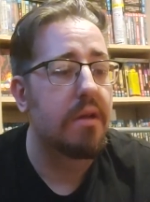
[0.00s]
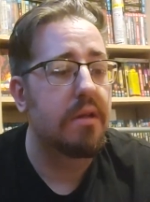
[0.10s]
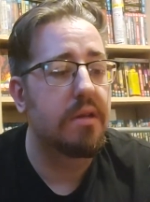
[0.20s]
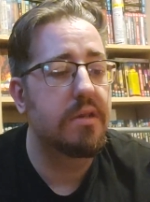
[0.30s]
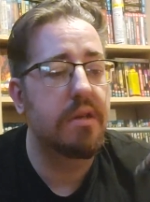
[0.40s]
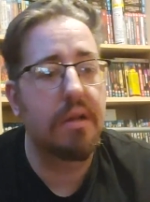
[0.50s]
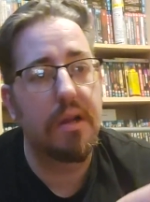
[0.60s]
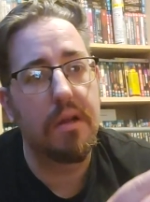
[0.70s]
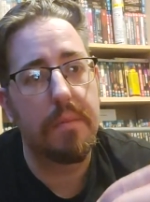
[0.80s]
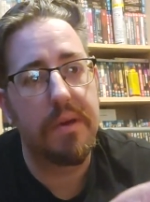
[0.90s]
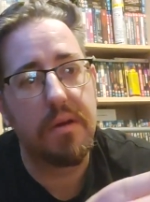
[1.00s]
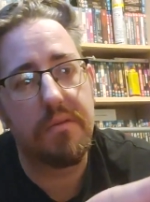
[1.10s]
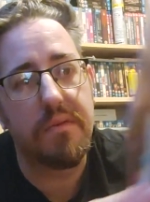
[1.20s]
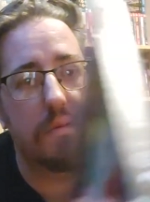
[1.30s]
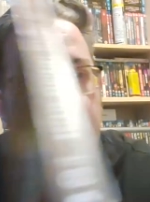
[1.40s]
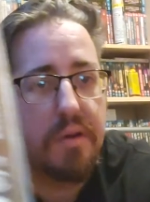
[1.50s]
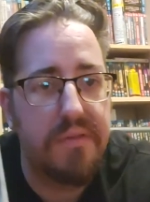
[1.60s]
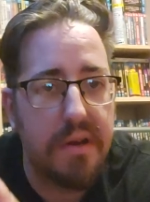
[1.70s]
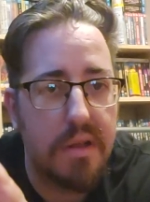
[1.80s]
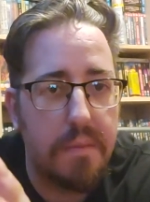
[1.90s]
There's a little bit of
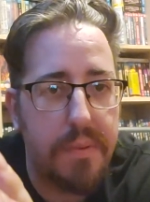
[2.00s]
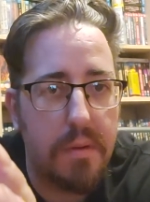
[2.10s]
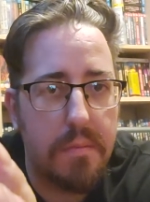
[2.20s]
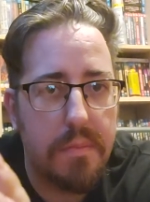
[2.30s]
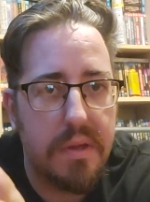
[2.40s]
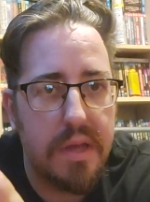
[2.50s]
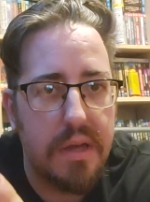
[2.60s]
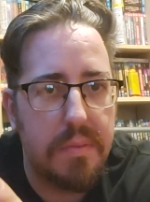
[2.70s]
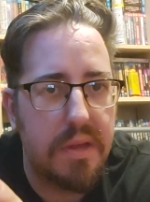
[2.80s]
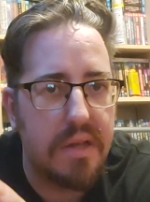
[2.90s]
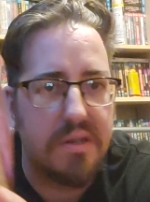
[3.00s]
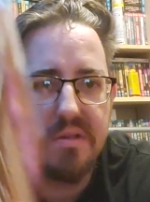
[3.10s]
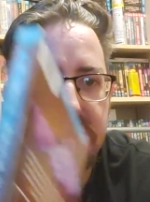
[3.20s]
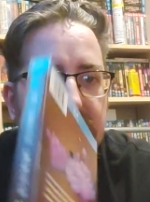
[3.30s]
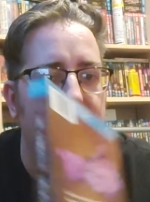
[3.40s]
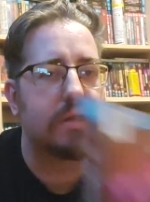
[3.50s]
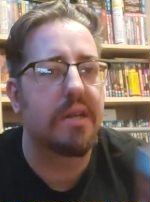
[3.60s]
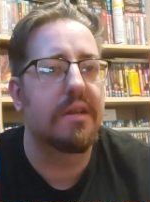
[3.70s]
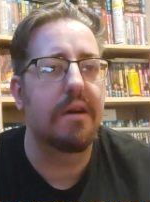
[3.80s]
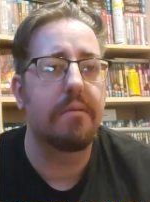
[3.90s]
roughing at the bottom by there, but that doesn't really
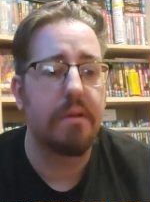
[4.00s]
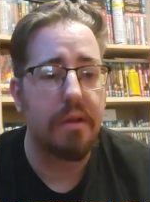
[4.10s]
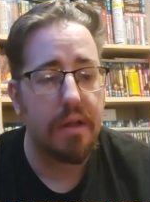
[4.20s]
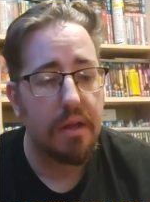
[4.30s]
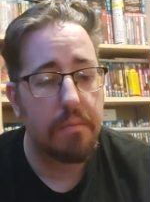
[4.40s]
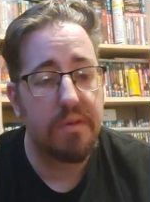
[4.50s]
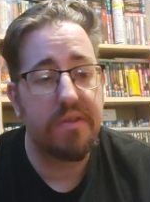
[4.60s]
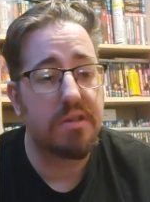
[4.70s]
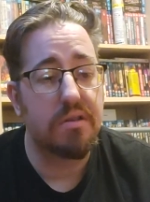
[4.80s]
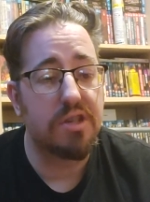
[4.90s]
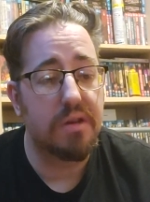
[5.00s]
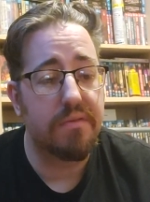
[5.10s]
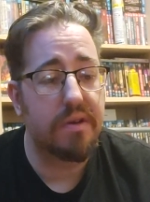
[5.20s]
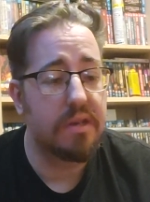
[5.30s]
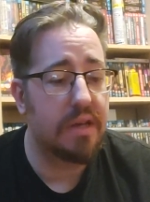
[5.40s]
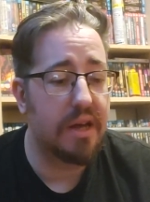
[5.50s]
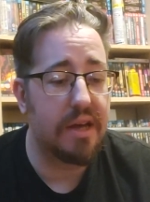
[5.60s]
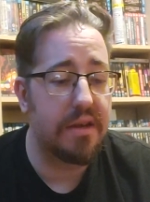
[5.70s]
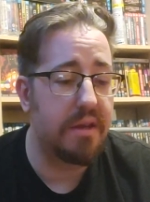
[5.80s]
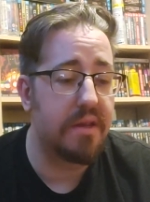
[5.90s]
stand out. But it fits on a shelf fine,
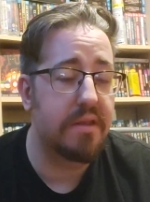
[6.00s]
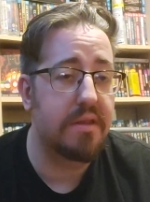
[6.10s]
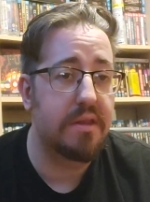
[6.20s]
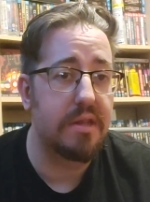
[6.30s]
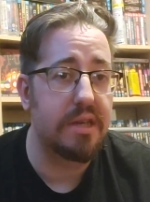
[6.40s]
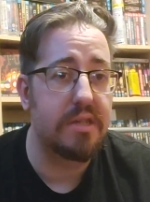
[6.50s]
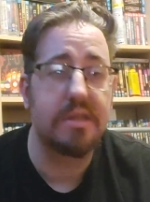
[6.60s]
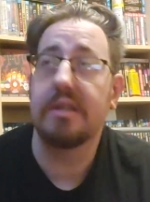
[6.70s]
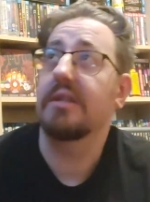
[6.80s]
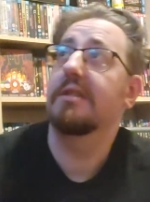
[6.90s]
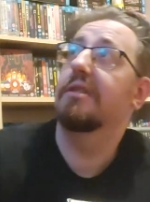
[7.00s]
and this is the